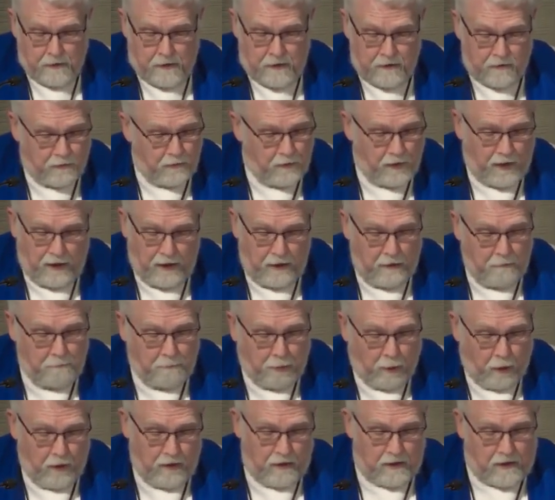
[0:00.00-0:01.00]
It's very
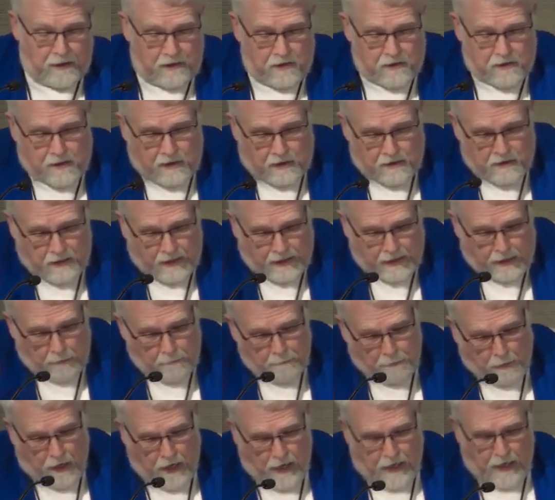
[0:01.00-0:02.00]
important. He says, like a
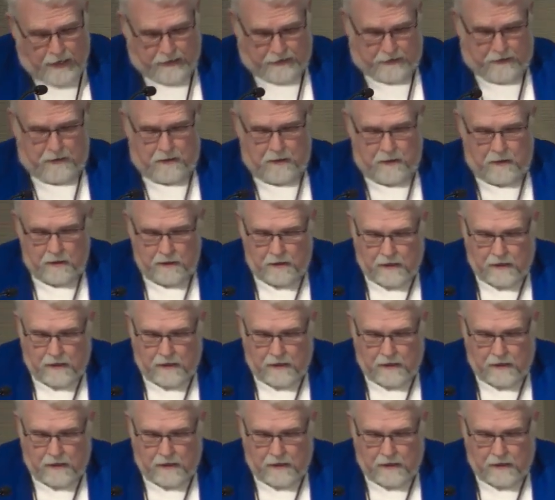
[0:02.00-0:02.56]
potter,